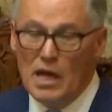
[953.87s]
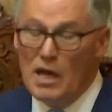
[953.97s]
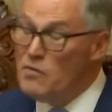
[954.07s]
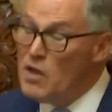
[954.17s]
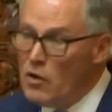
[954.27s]

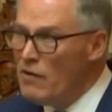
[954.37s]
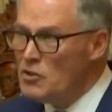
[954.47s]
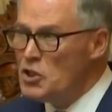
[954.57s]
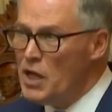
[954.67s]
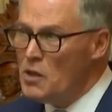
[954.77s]
and they'll
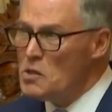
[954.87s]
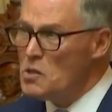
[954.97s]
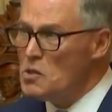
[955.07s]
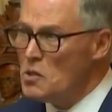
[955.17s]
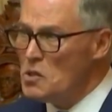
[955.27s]
have a chance
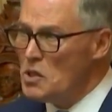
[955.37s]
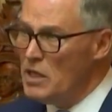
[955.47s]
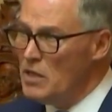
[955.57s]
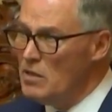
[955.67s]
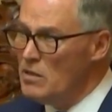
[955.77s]
to
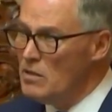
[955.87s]
succeed.